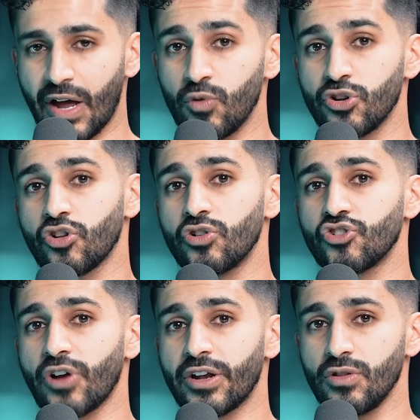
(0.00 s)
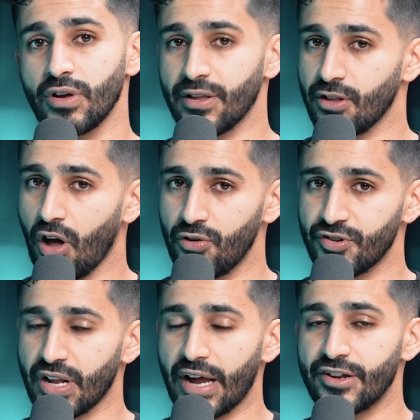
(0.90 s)
I would start trying to look at the other
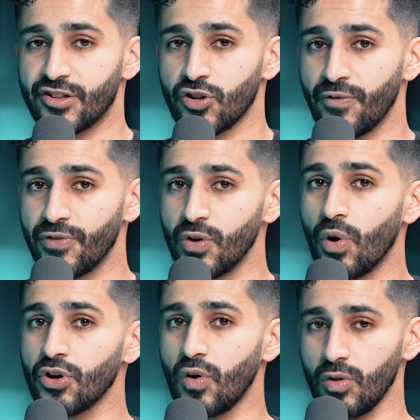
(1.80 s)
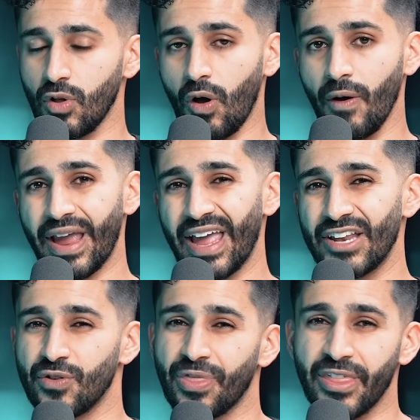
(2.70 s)
side. So if you want to go long
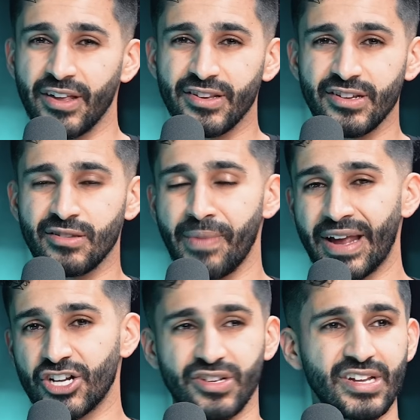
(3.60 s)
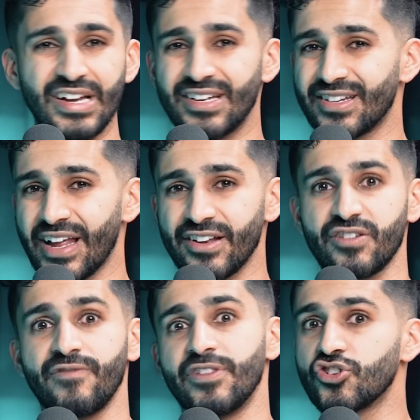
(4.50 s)
and your thesis makes sense
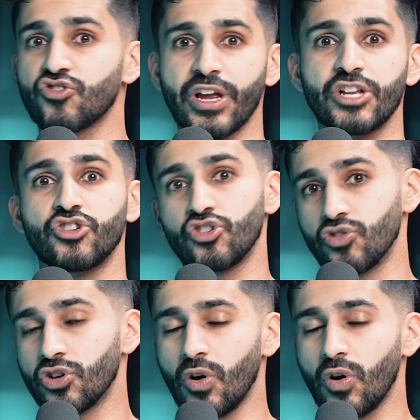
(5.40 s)
of this trade should go